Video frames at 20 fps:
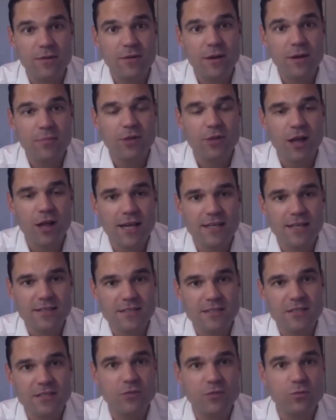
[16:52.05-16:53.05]
Apply
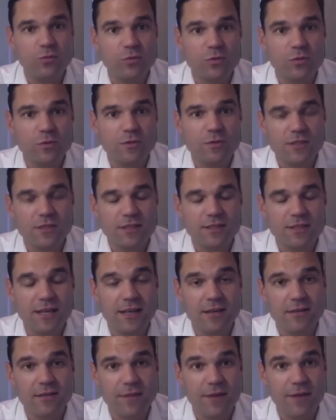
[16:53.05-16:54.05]
existing rules
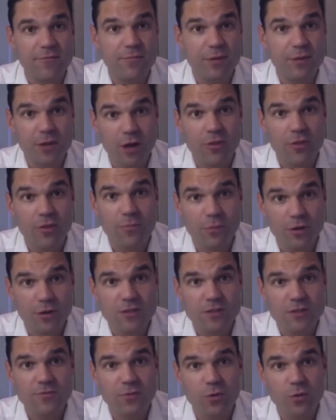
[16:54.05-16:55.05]
that have been on the
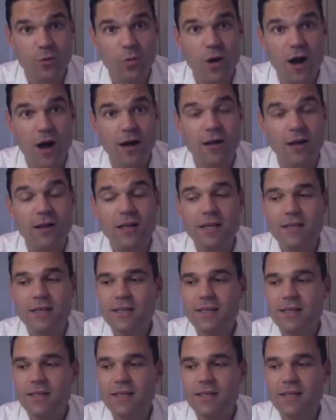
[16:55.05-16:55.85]
books for a while